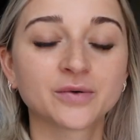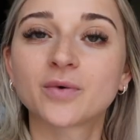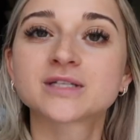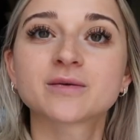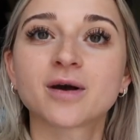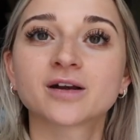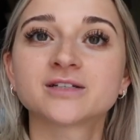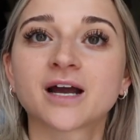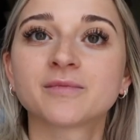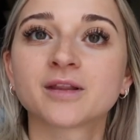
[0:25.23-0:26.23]
what's a better
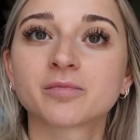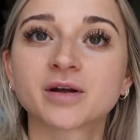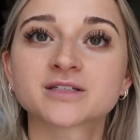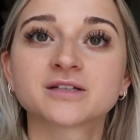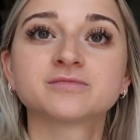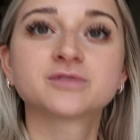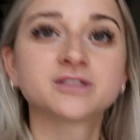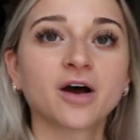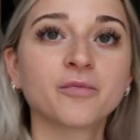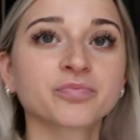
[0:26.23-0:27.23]
time than the present?
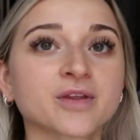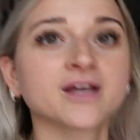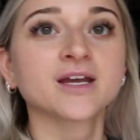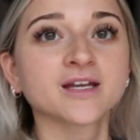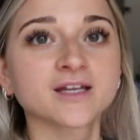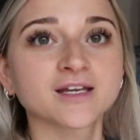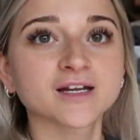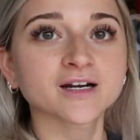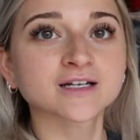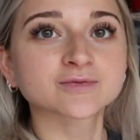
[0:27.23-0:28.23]
So
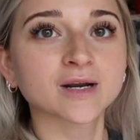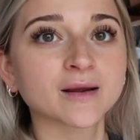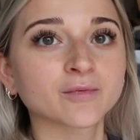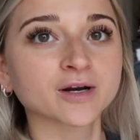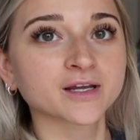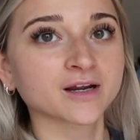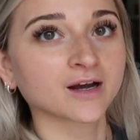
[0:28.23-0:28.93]
here is what I'm working